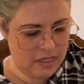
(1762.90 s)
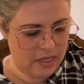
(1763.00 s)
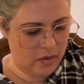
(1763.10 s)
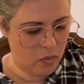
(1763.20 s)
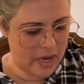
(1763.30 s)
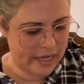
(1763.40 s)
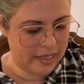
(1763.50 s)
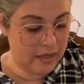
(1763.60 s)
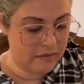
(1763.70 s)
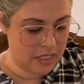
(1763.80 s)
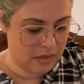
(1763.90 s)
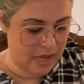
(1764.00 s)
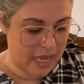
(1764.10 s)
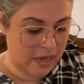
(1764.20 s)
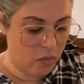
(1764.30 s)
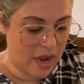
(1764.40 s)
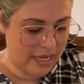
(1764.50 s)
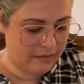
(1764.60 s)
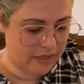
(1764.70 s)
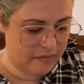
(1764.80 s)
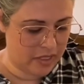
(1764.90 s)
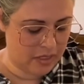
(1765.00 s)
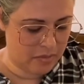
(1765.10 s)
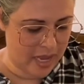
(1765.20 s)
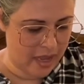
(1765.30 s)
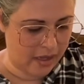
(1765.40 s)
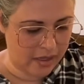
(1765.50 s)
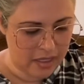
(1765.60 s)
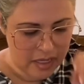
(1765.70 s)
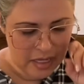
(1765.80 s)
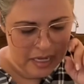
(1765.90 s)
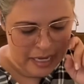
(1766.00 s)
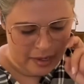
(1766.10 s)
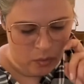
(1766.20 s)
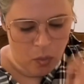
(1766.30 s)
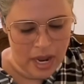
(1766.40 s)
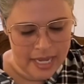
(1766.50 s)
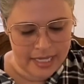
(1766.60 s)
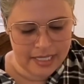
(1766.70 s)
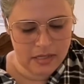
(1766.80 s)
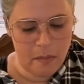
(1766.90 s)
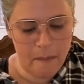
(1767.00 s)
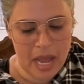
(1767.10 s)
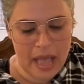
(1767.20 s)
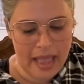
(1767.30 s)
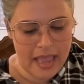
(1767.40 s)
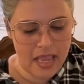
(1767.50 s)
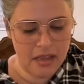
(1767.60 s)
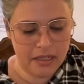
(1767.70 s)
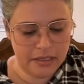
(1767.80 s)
And why I love this bag, and why I've loved this bag, and why it's my